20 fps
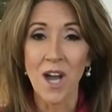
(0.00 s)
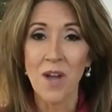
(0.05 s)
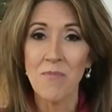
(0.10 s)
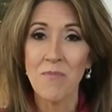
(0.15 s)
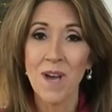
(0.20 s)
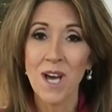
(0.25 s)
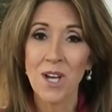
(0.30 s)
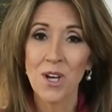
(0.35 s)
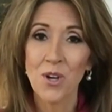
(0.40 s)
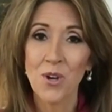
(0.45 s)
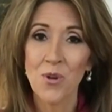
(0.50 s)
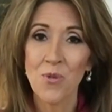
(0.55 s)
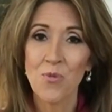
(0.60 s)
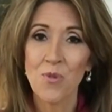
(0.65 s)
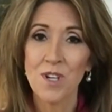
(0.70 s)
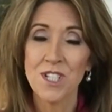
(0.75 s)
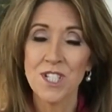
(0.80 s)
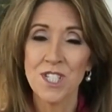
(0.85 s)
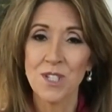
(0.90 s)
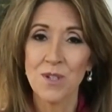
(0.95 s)
met her
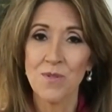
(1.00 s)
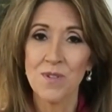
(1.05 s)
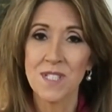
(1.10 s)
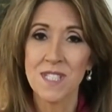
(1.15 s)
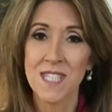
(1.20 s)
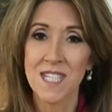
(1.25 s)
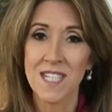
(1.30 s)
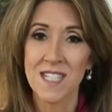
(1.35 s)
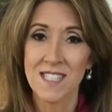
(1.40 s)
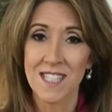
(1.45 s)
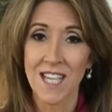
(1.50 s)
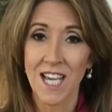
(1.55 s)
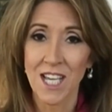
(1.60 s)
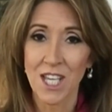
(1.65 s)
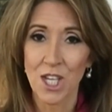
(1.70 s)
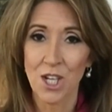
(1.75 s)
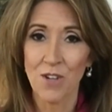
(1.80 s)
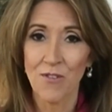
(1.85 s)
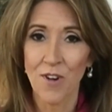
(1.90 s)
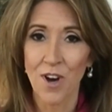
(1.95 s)
when she was the
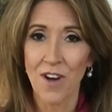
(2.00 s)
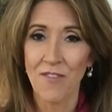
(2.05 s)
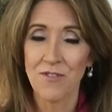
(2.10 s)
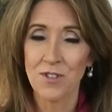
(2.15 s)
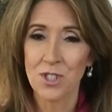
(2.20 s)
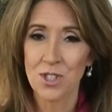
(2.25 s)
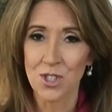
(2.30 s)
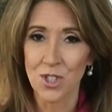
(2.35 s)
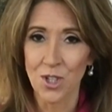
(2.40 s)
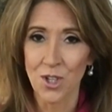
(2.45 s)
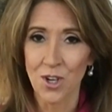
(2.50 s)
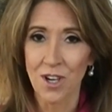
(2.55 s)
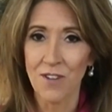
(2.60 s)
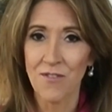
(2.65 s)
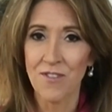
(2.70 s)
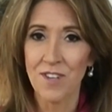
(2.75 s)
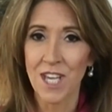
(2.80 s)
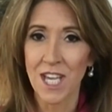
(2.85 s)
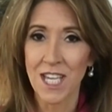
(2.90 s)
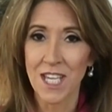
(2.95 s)
executive officer
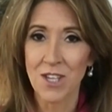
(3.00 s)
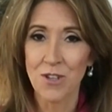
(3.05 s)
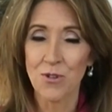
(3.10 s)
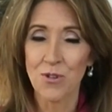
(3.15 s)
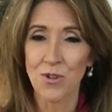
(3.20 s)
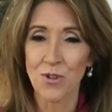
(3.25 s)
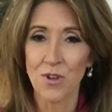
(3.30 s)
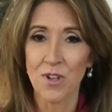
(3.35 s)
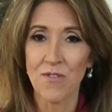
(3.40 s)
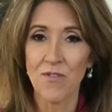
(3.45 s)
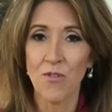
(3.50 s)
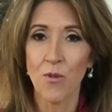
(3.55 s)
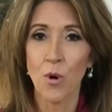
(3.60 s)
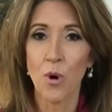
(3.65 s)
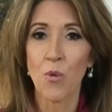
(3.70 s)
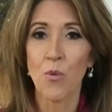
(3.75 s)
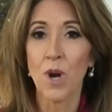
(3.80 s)
of VAQ-34,